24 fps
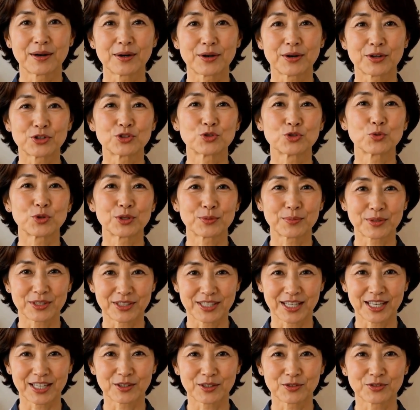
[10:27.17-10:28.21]
Sweet
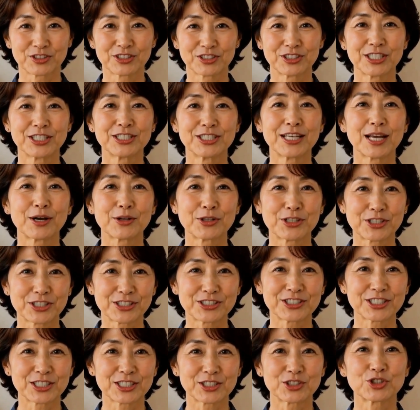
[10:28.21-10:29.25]
potatoes, 6
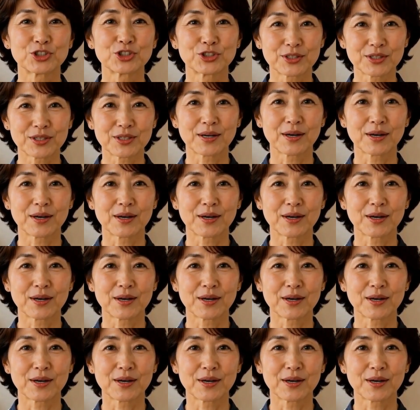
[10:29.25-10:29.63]
ounces each.